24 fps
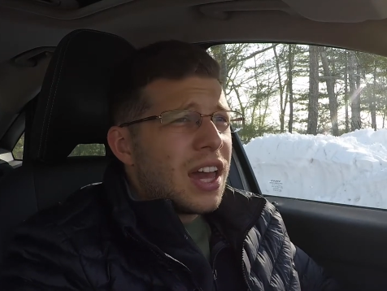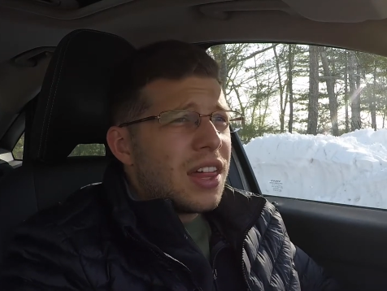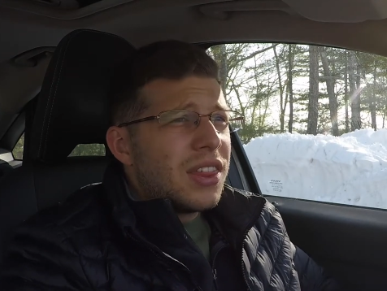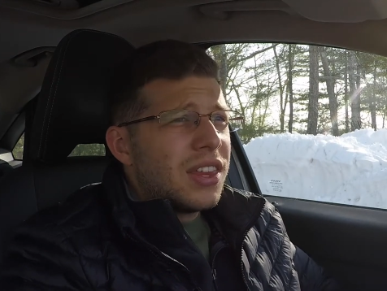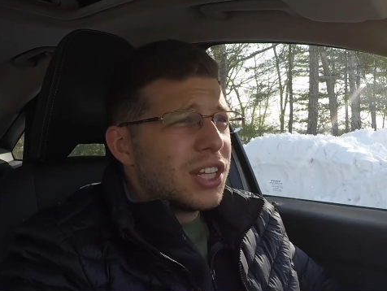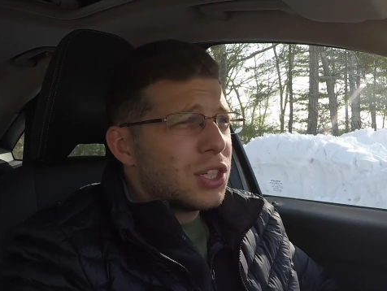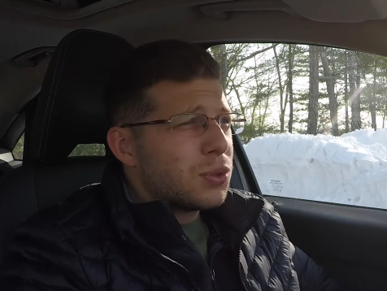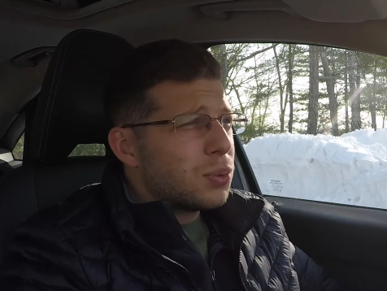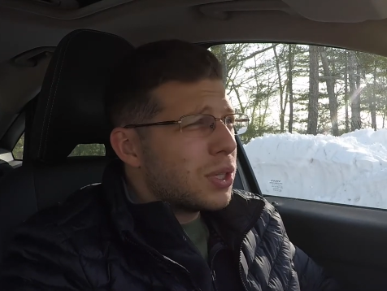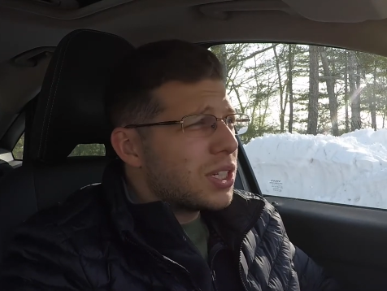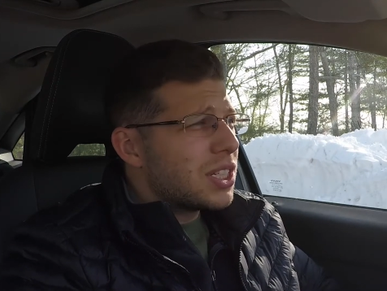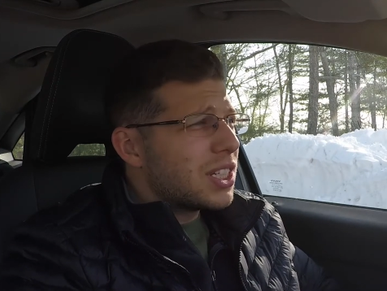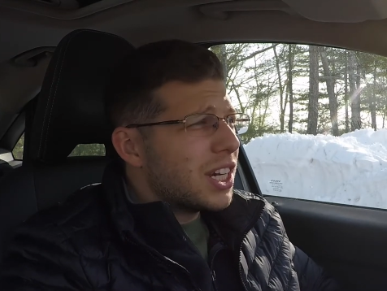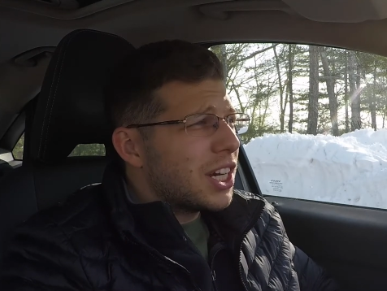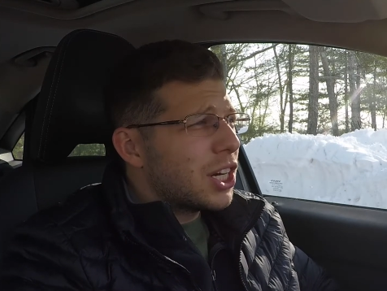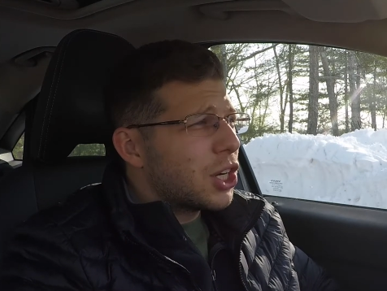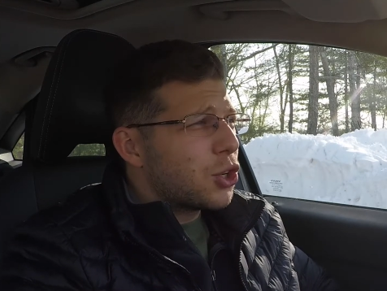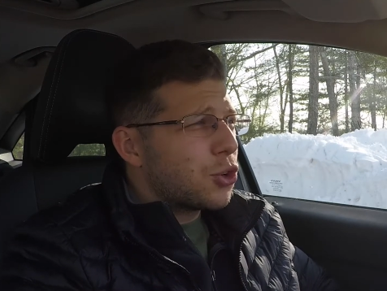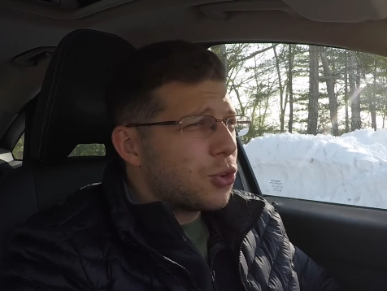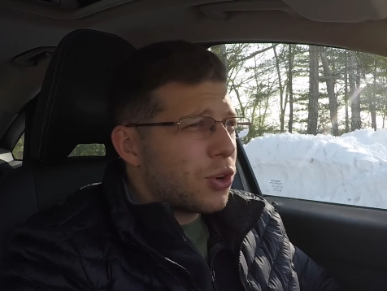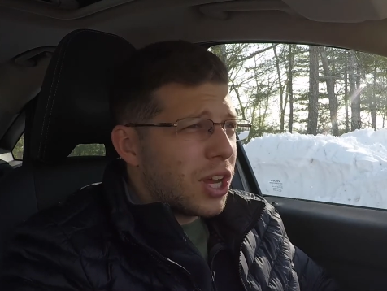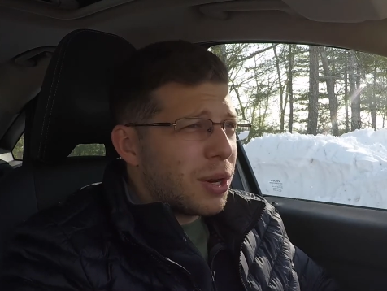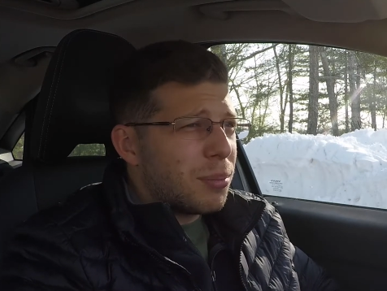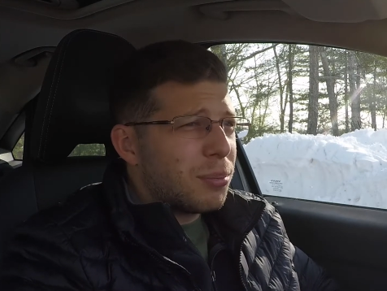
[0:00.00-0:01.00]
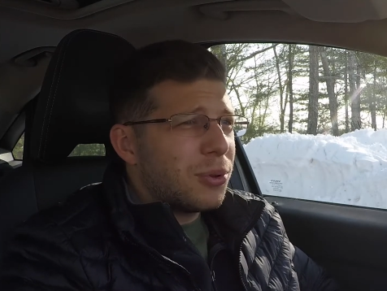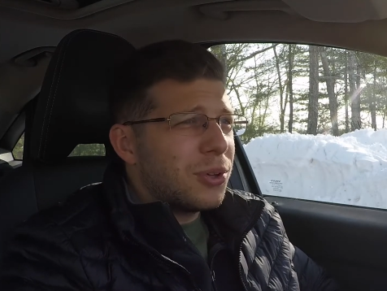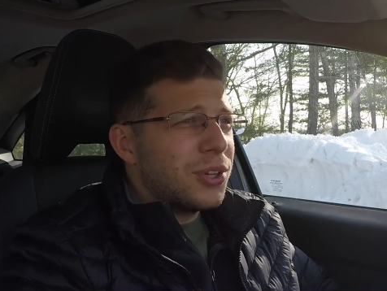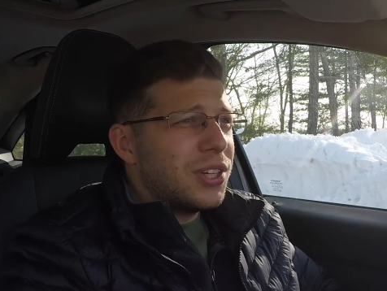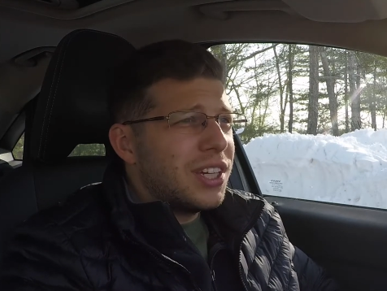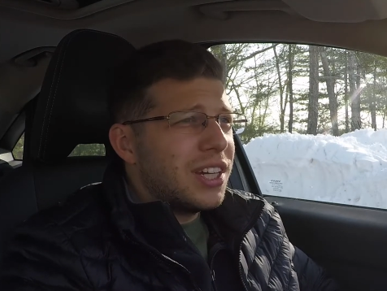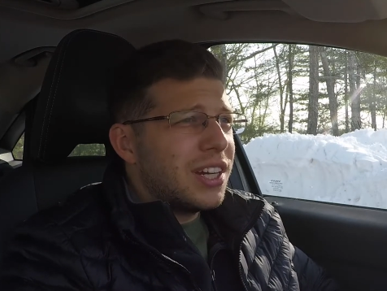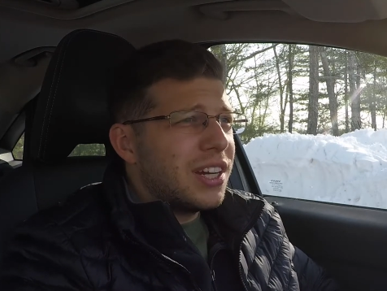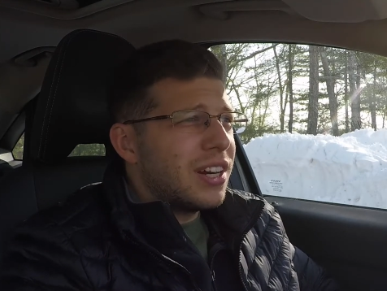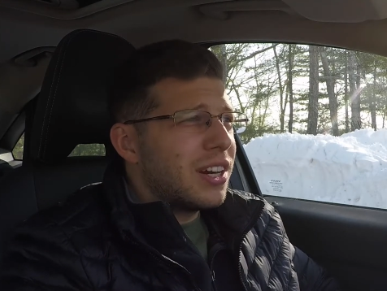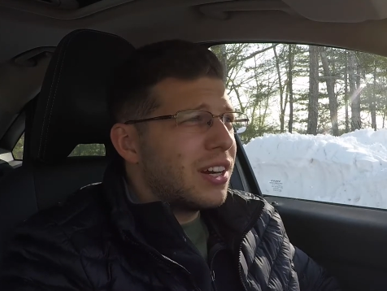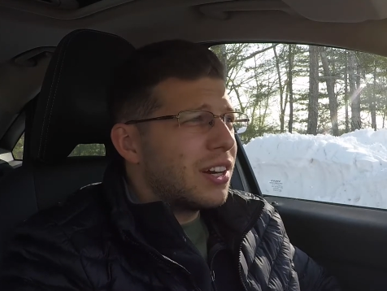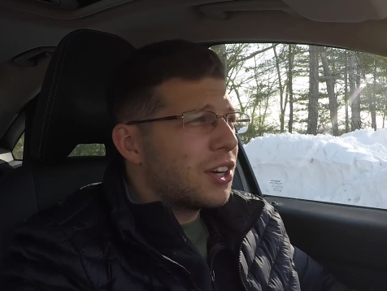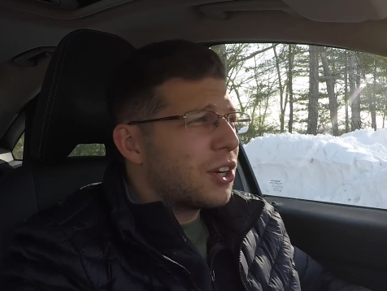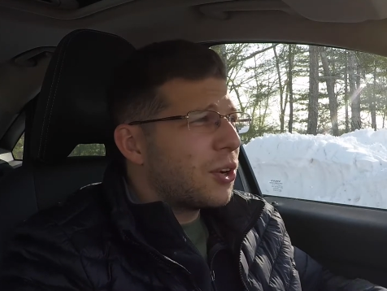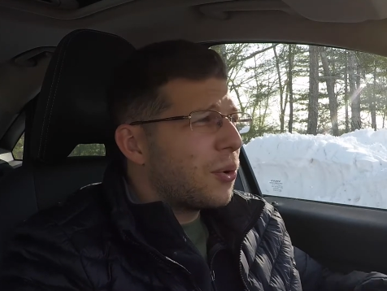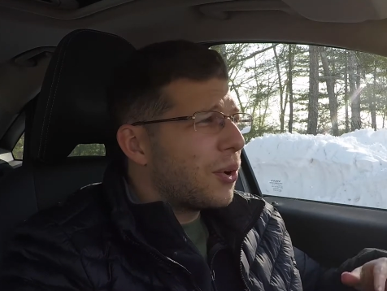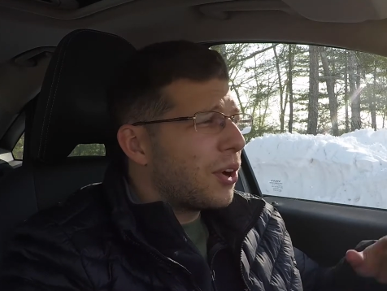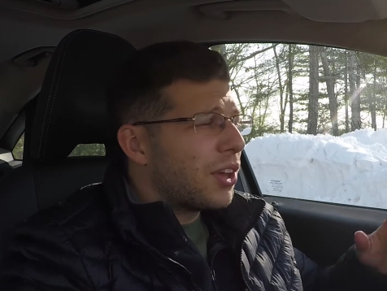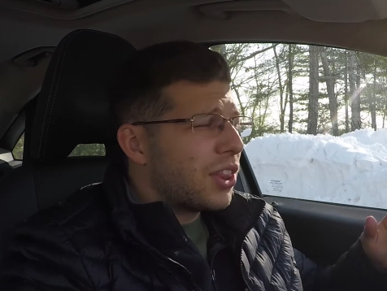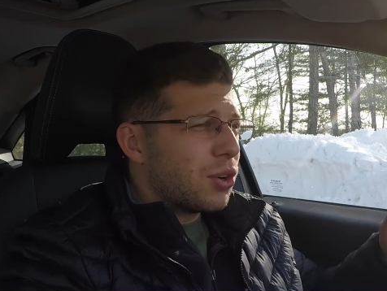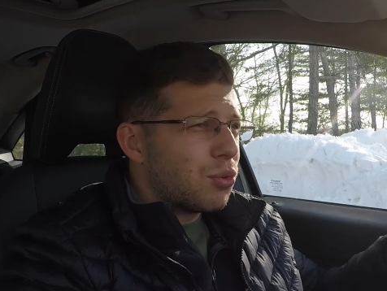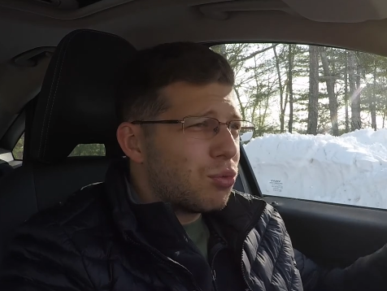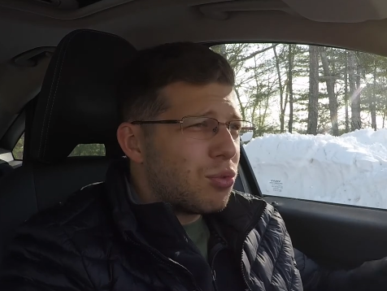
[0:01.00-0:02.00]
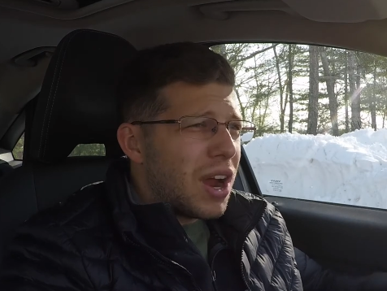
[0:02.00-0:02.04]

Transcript: this was an incredible year, going on the